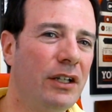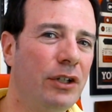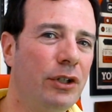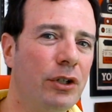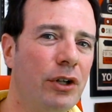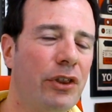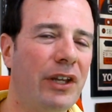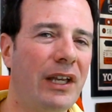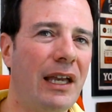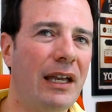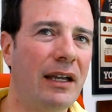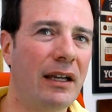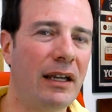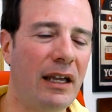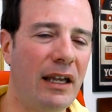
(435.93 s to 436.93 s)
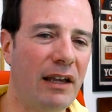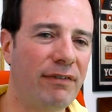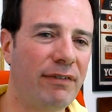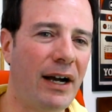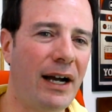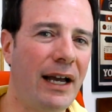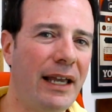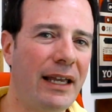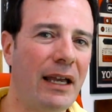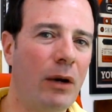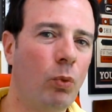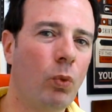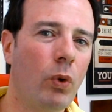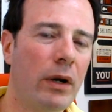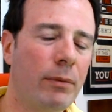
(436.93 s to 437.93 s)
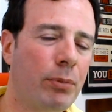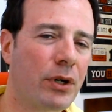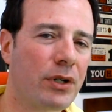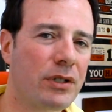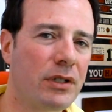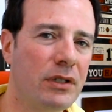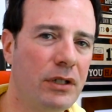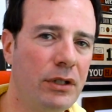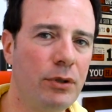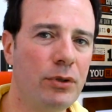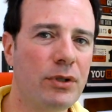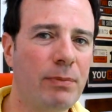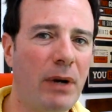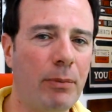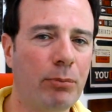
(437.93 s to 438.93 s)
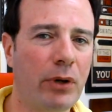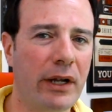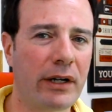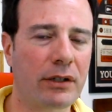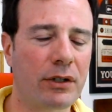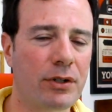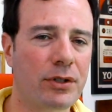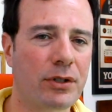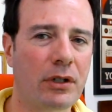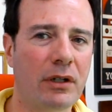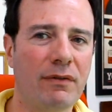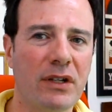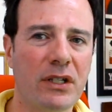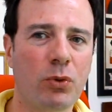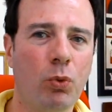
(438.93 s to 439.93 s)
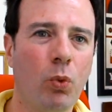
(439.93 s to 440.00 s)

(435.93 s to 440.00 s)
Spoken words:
you're thinking, if I get one person to use my product or service,